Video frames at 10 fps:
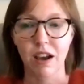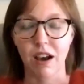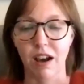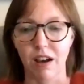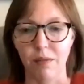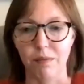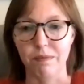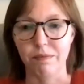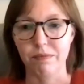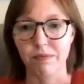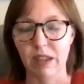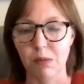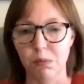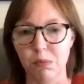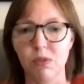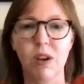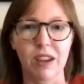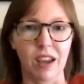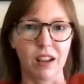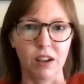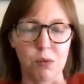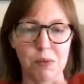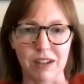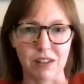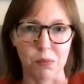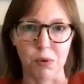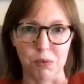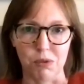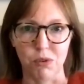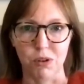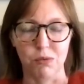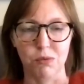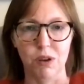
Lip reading: Again, going back to the point before,